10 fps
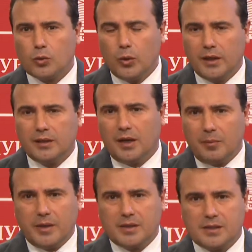to the
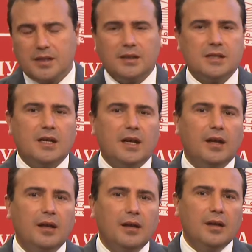international
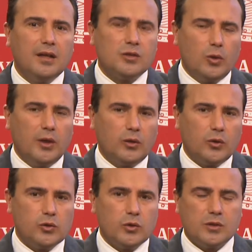
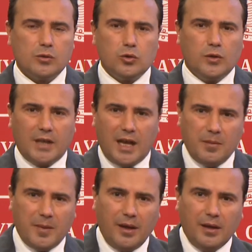price of the
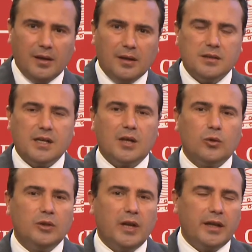electricity,
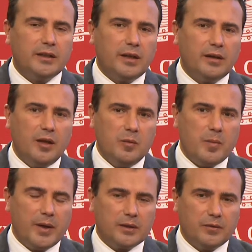and
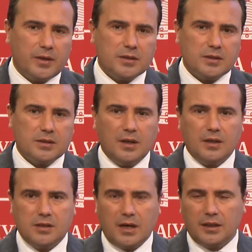of course it
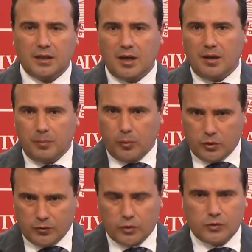has
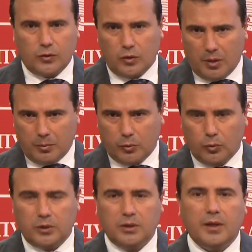a direct
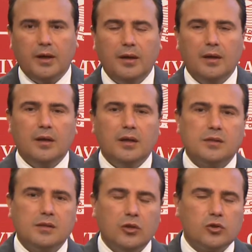impact over
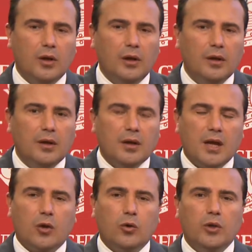the price of the
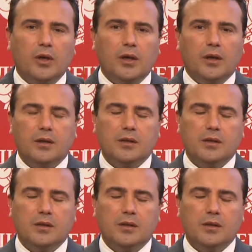products,